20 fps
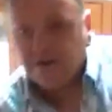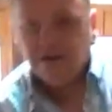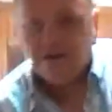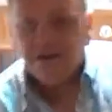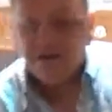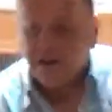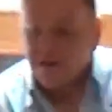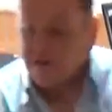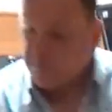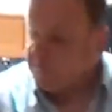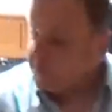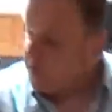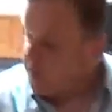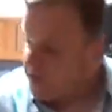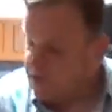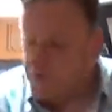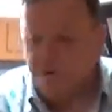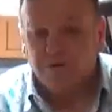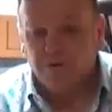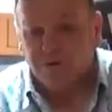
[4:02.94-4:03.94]
this is, well,
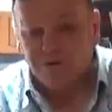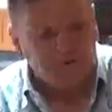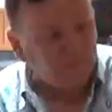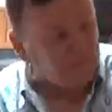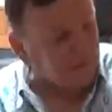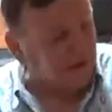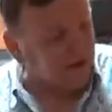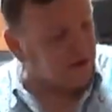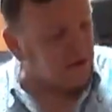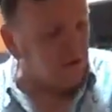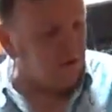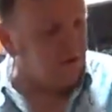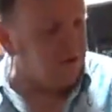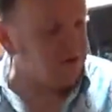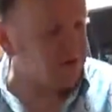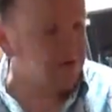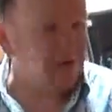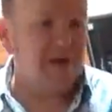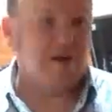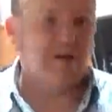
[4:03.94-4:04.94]
you're in the bunk
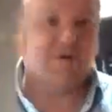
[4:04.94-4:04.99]
quarters now.